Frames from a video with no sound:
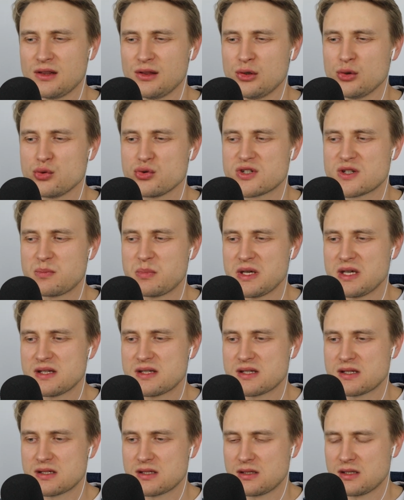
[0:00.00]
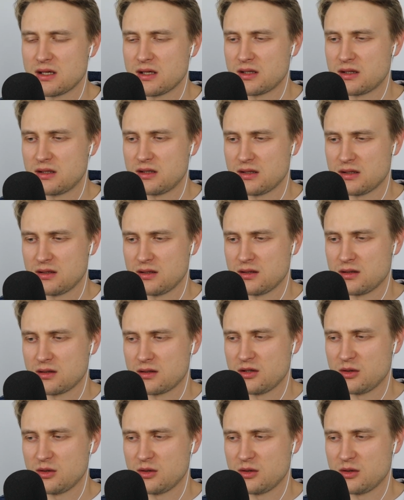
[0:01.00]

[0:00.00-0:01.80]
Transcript: loose piece that